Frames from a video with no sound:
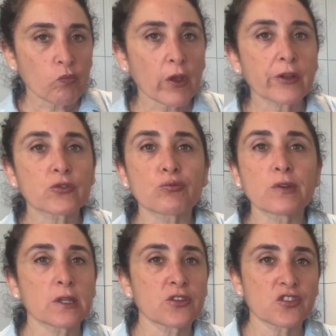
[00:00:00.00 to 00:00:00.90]
It's
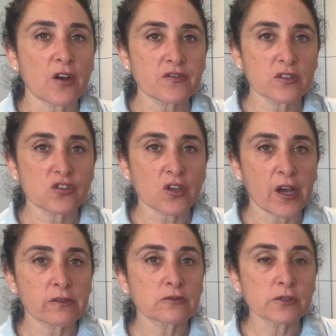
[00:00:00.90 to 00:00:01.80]
really soft
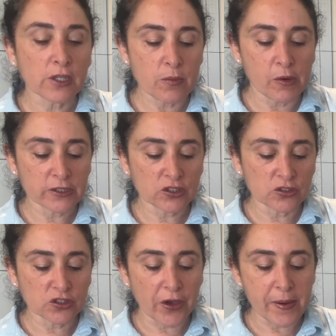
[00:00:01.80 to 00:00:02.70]
inside, really moist
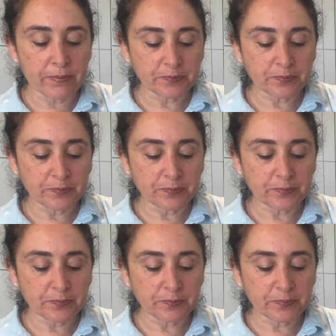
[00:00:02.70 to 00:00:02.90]
inside,